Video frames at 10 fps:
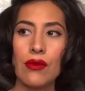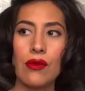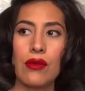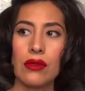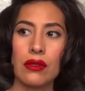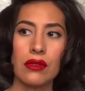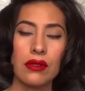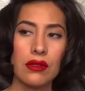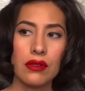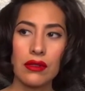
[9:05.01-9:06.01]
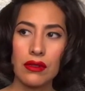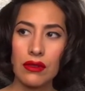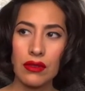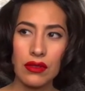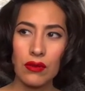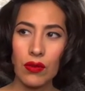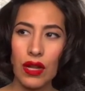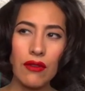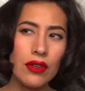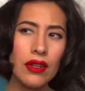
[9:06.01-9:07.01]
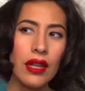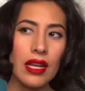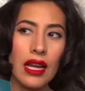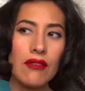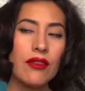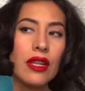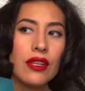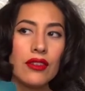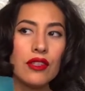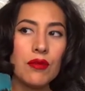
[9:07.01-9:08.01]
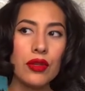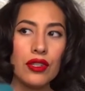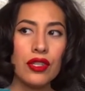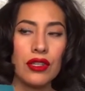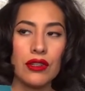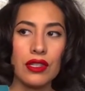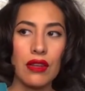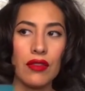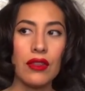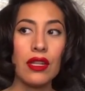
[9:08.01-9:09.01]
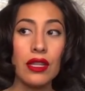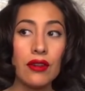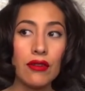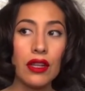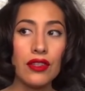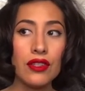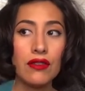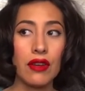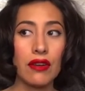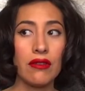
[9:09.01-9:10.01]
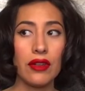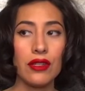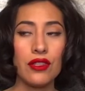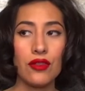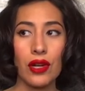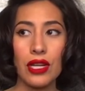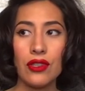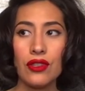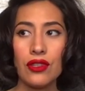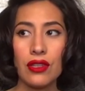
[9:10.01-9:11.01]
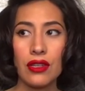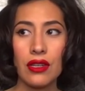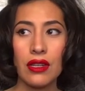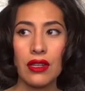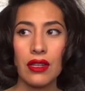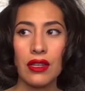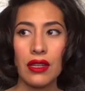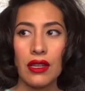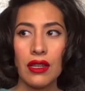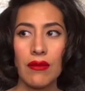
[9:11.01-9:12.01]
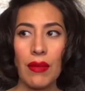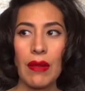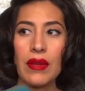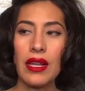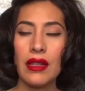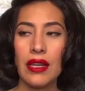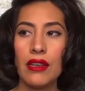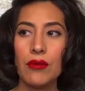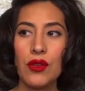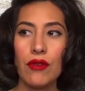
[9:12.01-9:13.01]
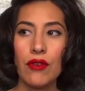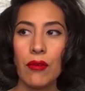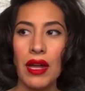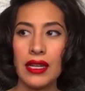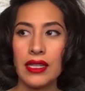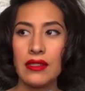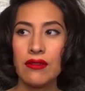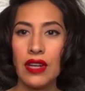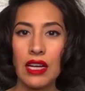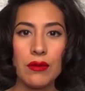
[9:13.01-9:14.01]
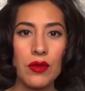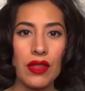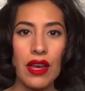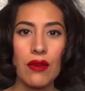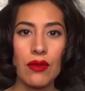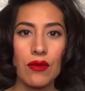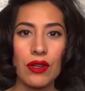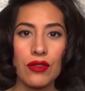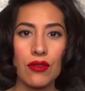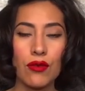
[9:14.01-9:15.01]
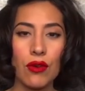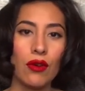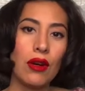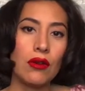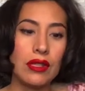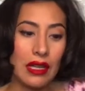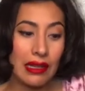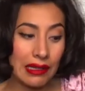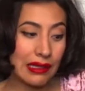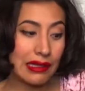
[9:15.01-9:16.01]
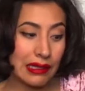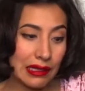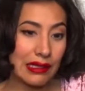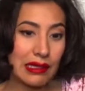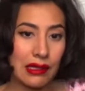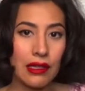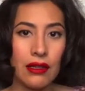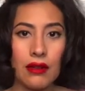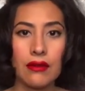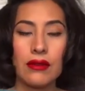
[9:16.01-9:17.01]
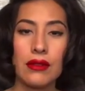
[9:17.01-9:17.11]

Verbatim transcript: or whatever you're like, I feel like you're just pushing yourself. And the glitter flesh is very, very strange. I'm getting like a beautiful mind vibes with that, with Russell Crowe, how he's like, you know.